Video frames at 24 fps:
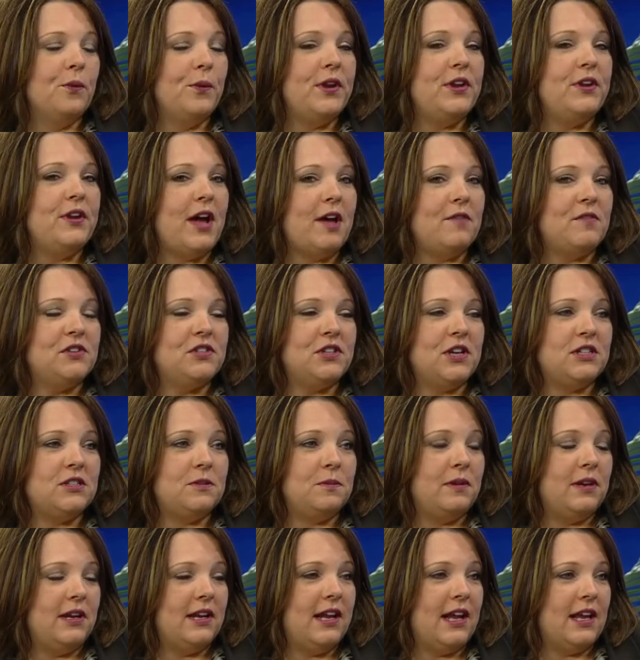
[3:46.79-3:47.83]
When you have a
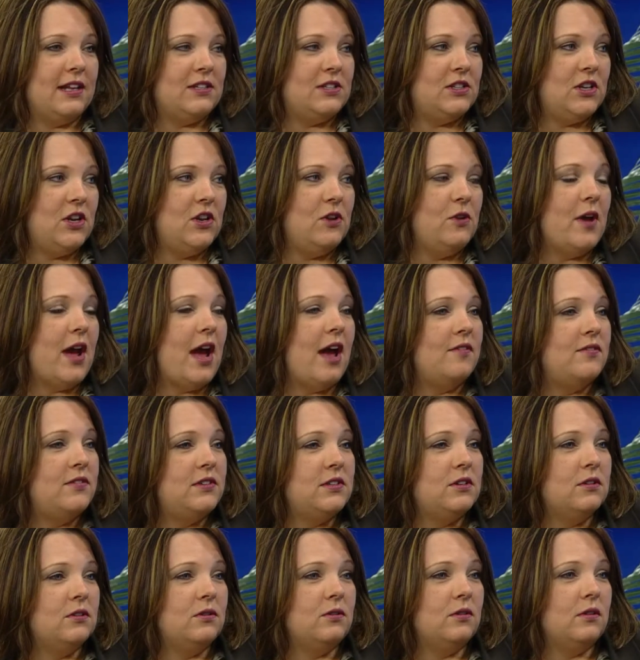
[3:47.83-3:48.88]
judgment against you, you
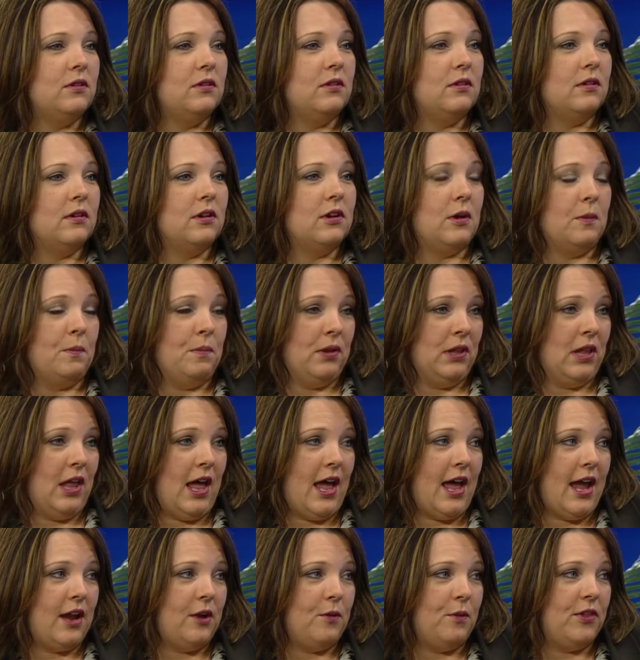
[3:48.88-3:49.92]
have to
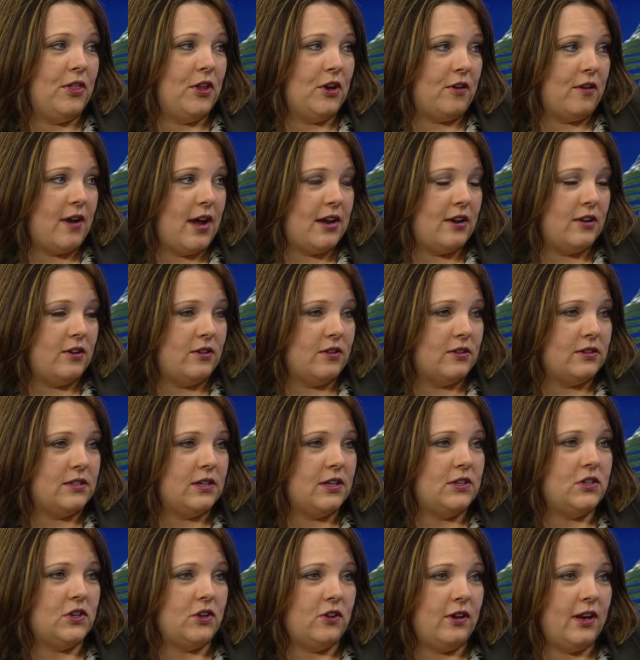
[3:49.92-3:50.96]
comply with the
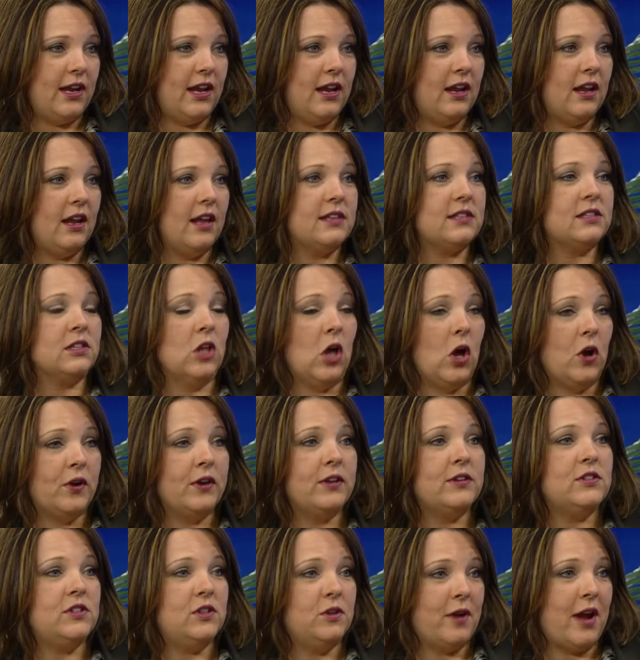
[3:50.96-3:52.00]
creditor's attorney as
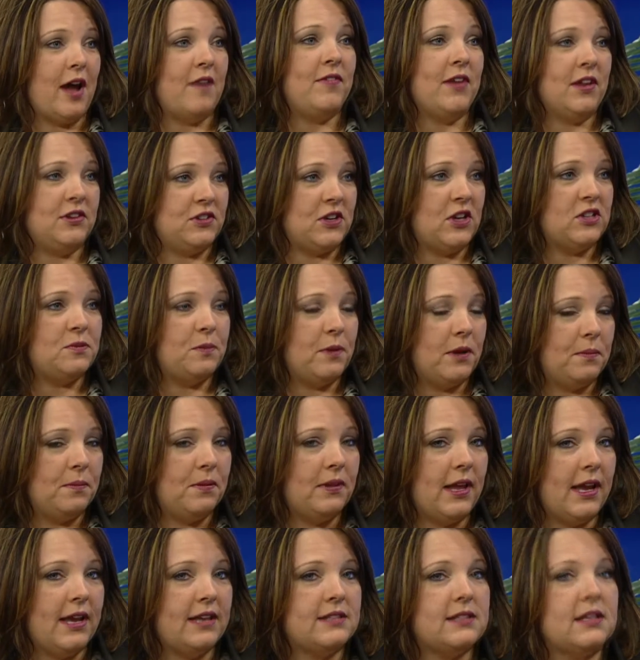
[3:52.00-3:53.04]
long as you have that judgment in
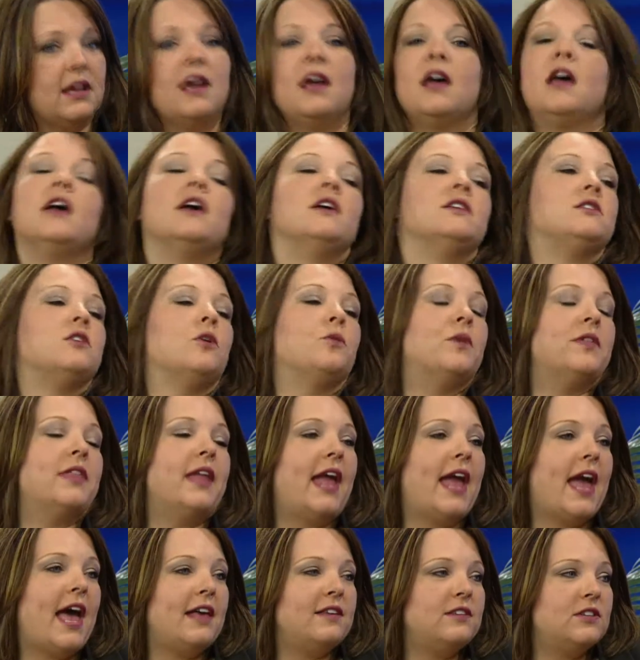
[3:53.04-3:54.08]
place. So when
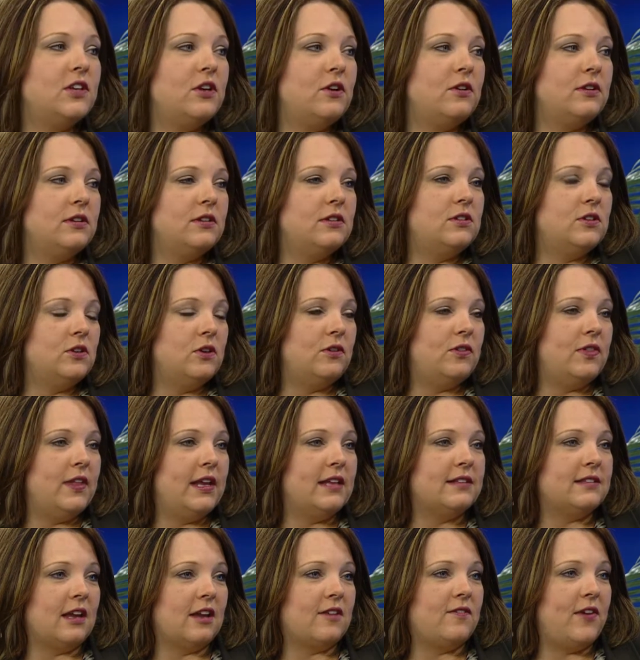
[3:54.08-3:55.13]
they ask you to do
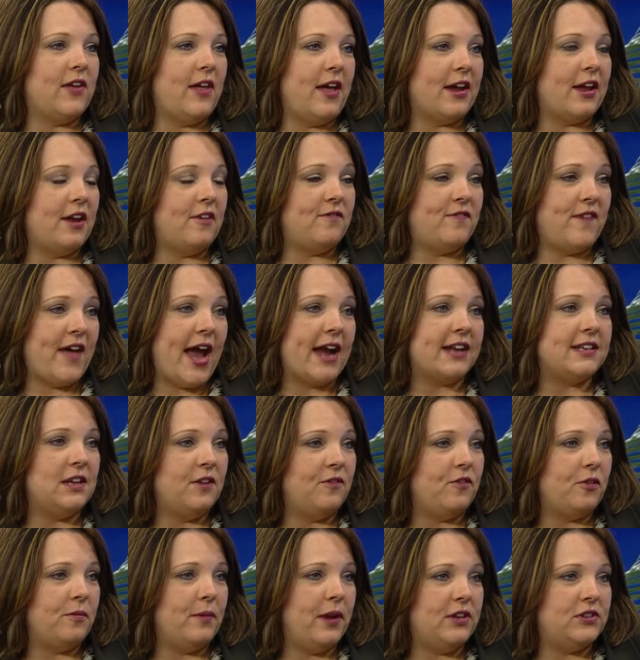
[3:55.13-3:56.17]
things like fill out a fact
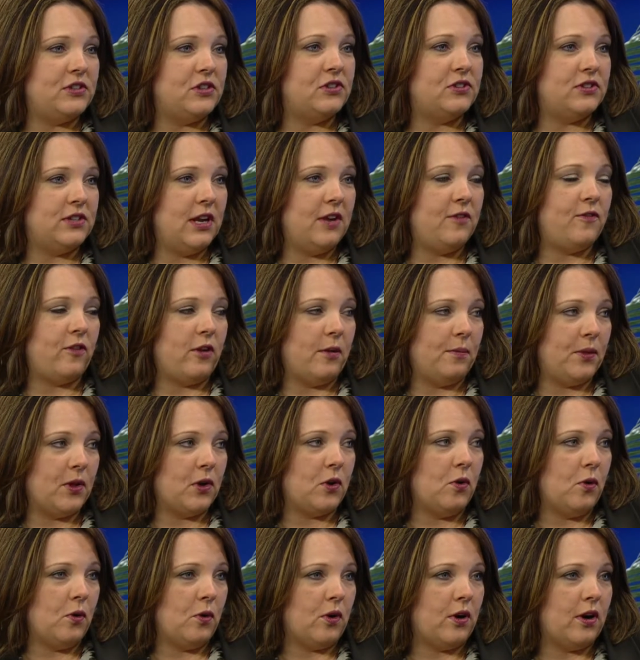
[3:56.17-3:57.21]
information sheet from
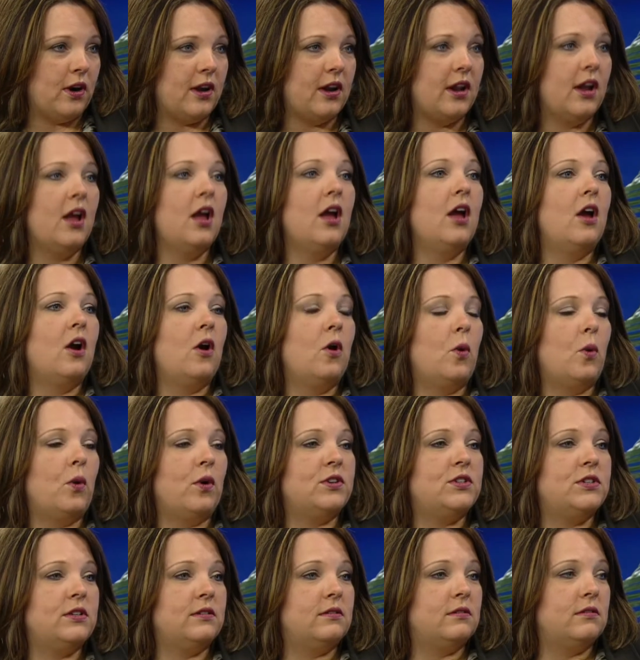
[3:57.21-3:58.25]
the court,
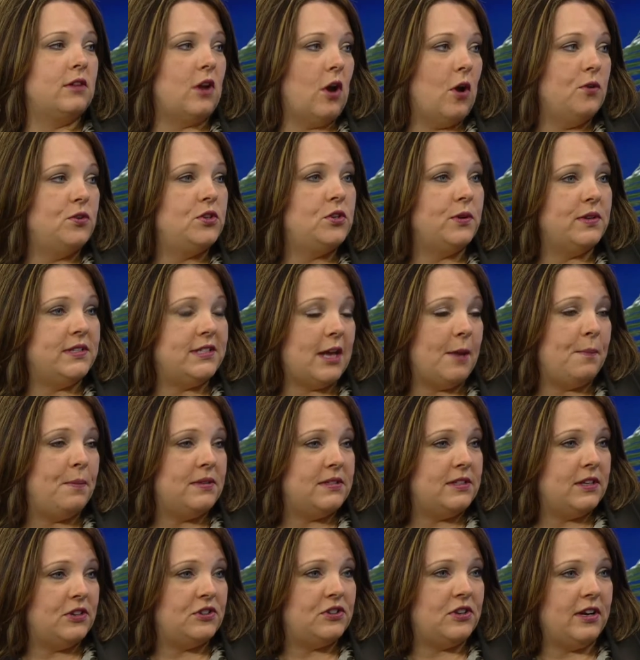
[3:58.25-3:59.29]
or to go to a
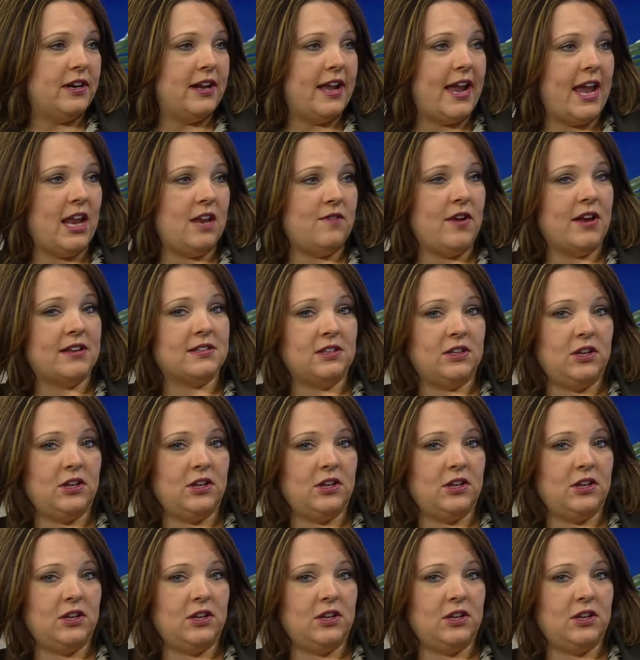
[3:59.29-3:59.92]
deposition in aid of